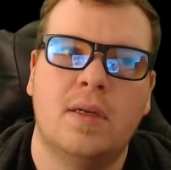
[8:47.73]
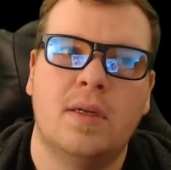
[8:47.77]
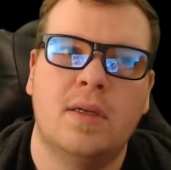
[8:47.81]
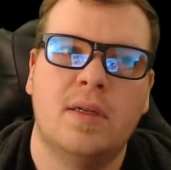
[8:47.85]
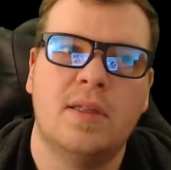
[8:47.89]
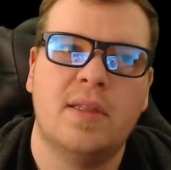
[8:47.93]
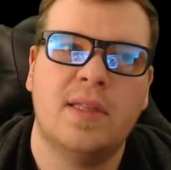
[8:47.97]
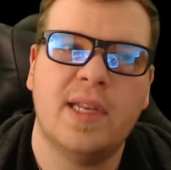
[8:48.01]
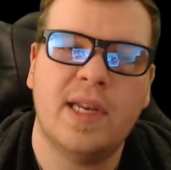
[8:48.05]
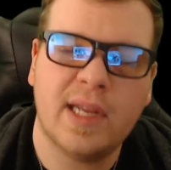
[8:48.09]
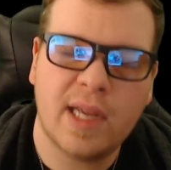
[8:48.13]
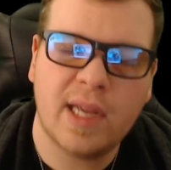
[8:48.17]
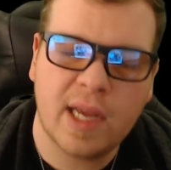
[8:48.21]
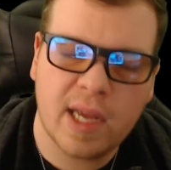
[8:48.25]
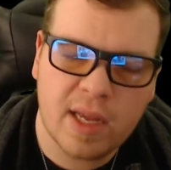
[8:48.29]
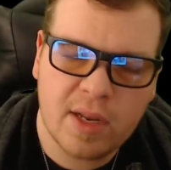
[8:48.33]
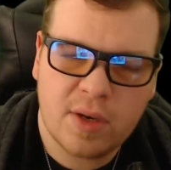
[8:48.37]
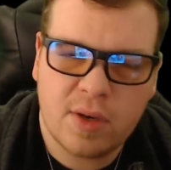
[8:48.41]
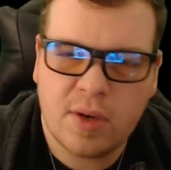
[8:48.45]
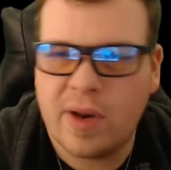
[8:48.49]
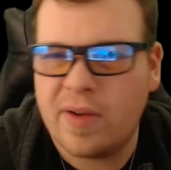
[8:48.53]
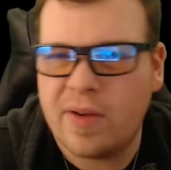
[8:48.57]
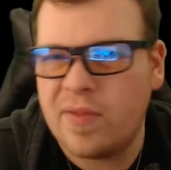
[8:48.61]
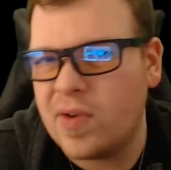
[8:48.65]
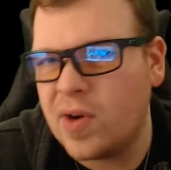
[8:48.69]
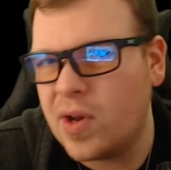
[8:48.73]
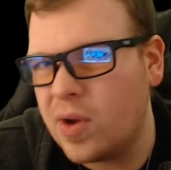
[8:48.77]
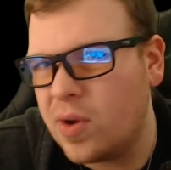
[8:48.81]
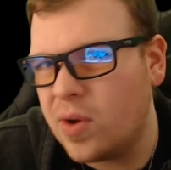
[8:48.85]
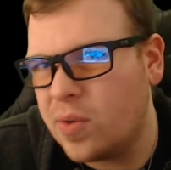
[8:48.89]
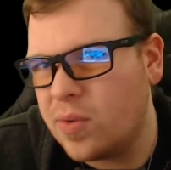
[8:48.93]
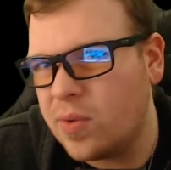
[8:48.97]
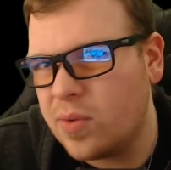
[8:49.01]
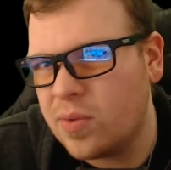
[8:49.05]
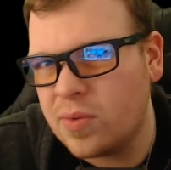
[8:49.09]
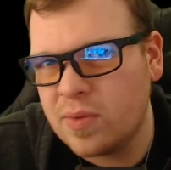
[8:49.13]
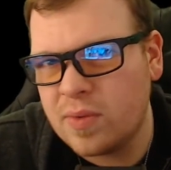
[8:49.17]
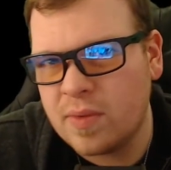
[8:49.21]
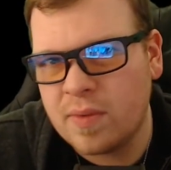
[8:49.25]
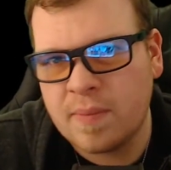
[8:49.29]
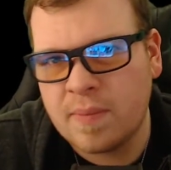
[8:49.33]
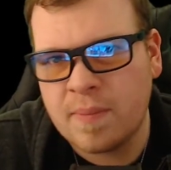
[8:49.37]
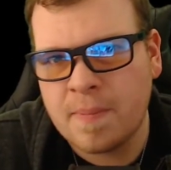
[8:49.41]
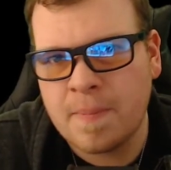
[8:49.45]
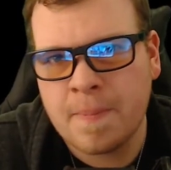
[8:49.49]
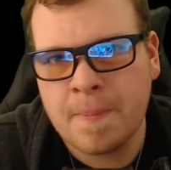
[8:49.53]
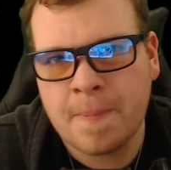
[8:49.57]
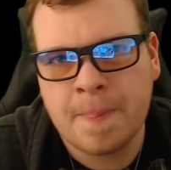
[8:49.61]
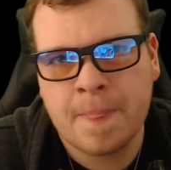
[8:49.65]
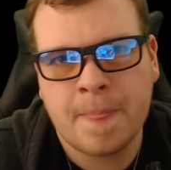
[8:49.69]
Then again, you never know.
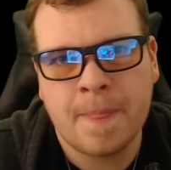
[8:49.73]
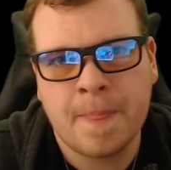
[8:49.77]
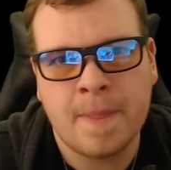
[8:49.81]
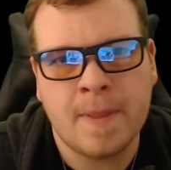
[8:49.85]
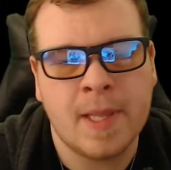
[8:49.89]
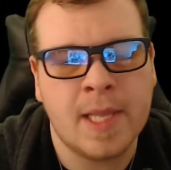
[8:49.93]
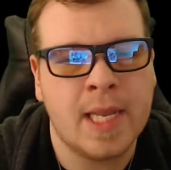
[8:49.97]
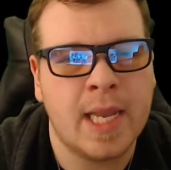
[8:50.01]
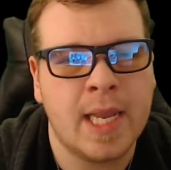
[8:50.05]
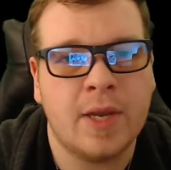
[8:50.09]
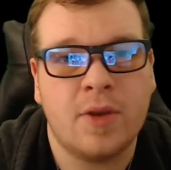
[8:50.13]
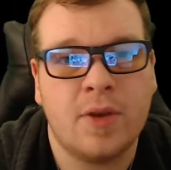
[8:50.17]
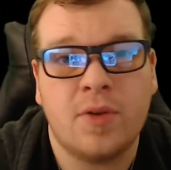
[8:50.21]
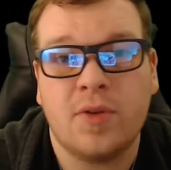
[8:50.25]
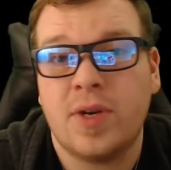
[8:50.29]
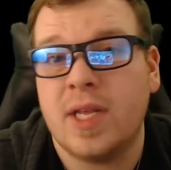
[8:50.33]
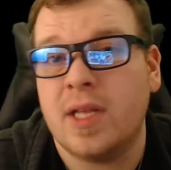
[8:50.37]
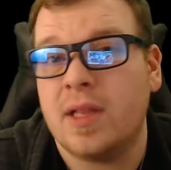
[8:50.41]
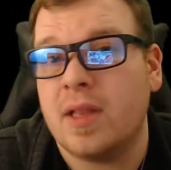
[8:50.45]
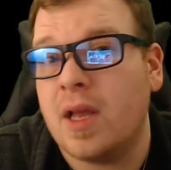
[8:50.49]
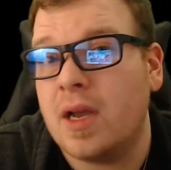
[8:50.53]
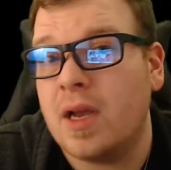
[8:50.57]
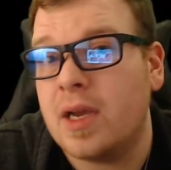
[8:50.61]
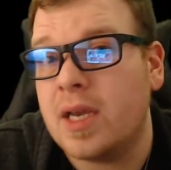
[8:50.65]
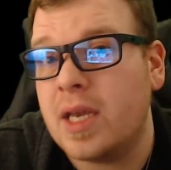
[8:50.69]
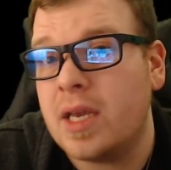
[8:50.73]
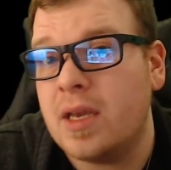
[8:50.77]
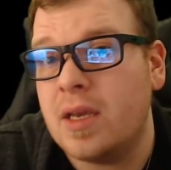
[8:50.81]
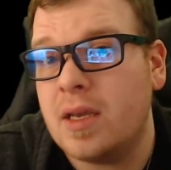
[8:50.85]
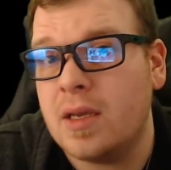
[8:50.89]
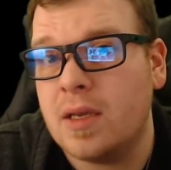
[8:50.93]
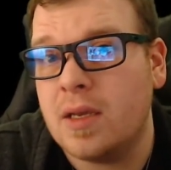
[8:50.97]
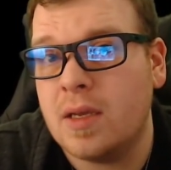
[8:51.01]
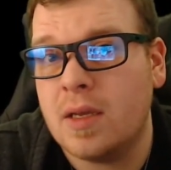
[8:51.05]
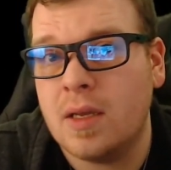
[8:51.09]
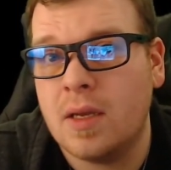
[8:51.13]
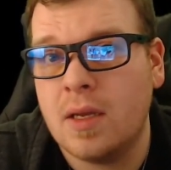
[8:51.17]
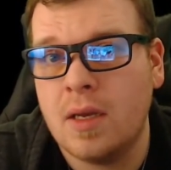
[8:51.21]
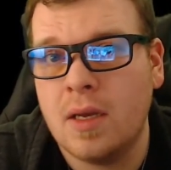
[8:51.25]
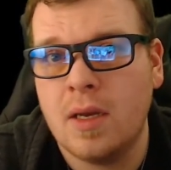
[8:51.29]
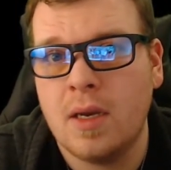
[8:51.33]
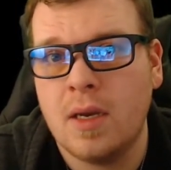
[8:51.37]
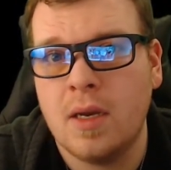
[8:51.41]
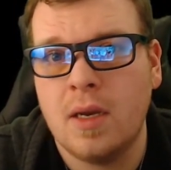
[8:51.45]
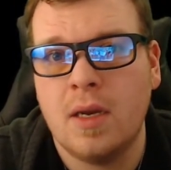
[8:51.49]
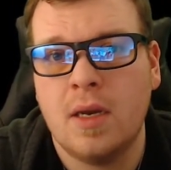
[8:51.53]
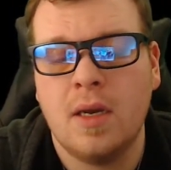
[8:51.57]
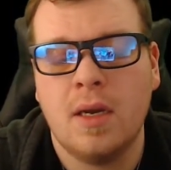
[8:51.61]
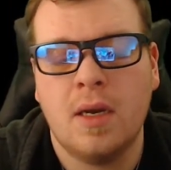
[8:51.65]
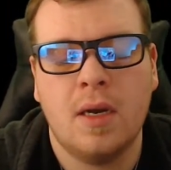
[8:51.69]
I could get lucky.
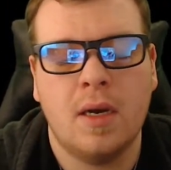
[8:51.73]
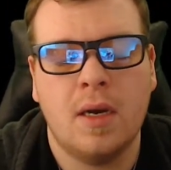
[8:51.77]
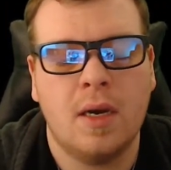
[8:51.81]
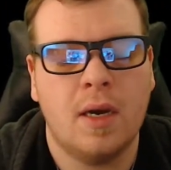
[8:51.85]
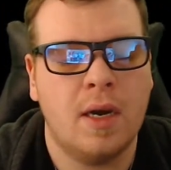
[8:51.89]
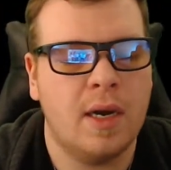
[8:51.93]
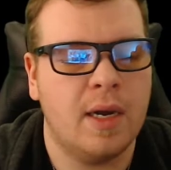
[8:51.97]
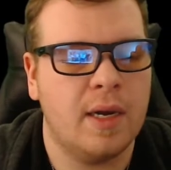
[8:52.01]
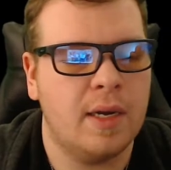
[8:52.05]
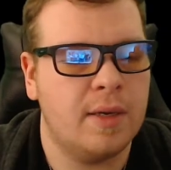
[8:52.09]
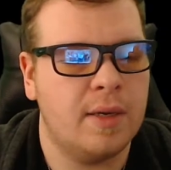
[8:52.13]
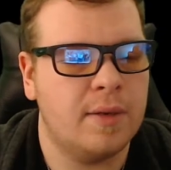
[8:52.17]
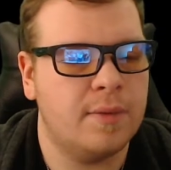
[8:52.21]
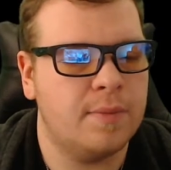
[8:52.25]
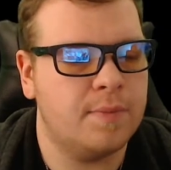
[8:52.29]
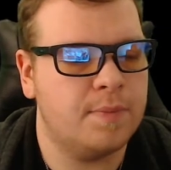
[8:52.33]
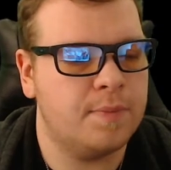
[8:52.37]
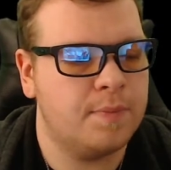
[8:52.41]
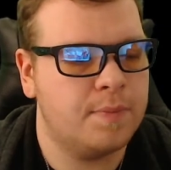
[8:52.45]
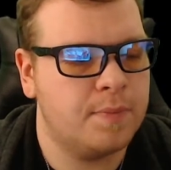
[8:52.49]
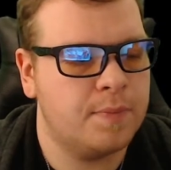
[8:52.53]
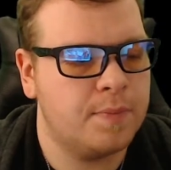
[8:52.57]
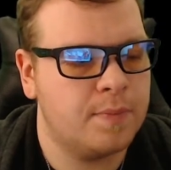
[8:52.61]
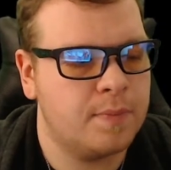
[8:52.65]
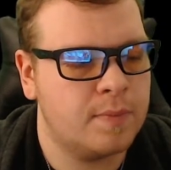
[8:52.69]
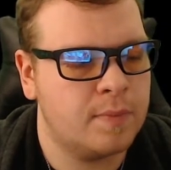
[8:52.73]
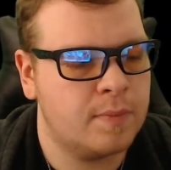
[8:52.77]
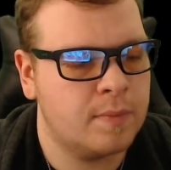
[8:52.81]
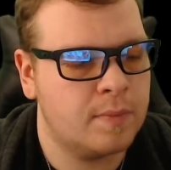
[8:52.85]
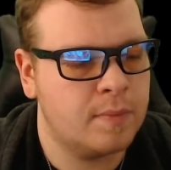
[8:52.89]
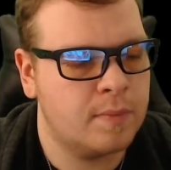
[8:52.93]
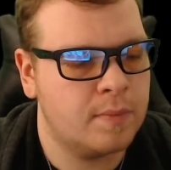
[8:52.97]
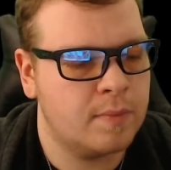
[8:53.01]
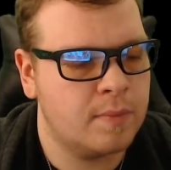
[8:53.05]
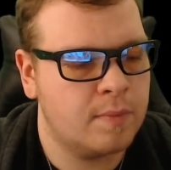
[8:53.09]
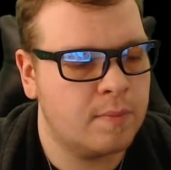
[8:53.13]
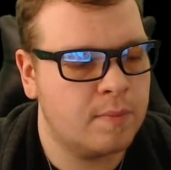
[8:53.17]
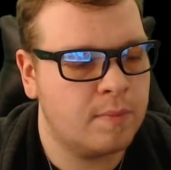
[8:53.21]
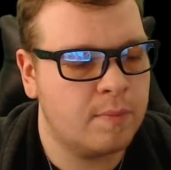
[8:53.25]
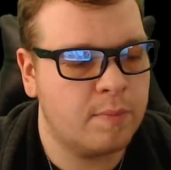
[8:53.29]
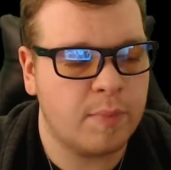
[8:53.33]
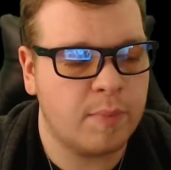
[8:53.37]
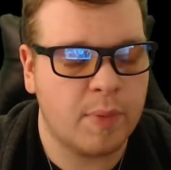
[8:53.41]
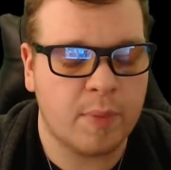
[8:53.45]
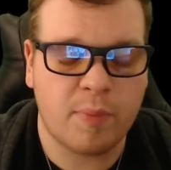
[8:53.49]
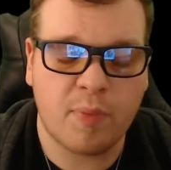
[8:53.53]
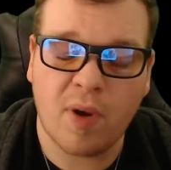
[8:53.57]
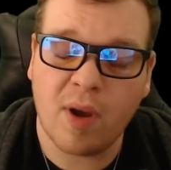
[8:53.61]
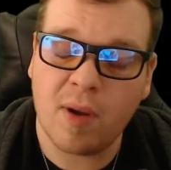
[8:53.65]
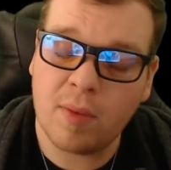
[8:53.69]

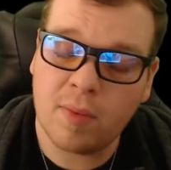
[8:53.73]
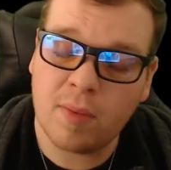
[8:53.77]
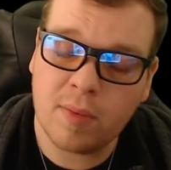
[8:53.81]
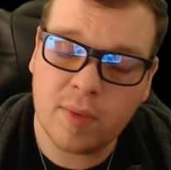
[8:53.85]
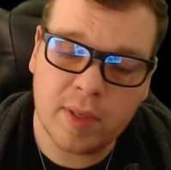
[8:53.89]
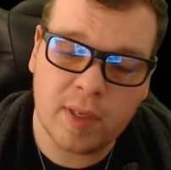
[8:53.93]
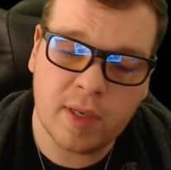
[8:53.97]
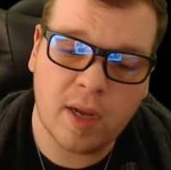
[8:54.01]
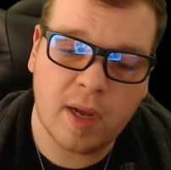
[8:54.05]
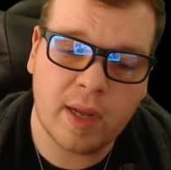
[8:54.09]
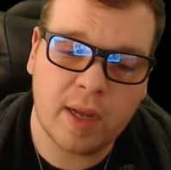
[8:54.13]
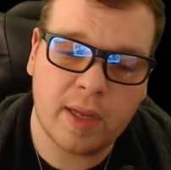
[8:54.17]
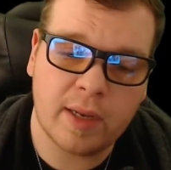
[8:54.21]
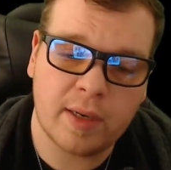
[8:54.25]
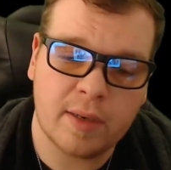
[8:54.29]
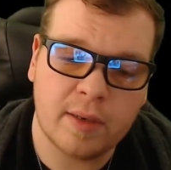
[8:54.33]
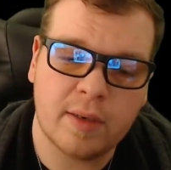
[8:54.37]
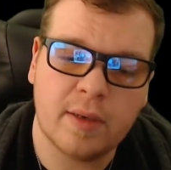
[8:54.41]
But probably not.